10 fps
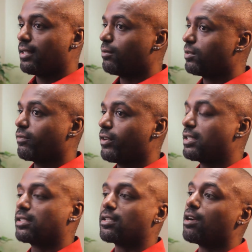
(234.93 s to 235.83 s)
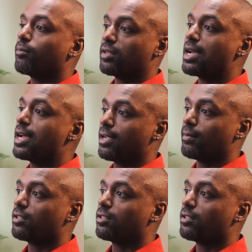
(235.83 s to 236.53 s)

It was a very somber time.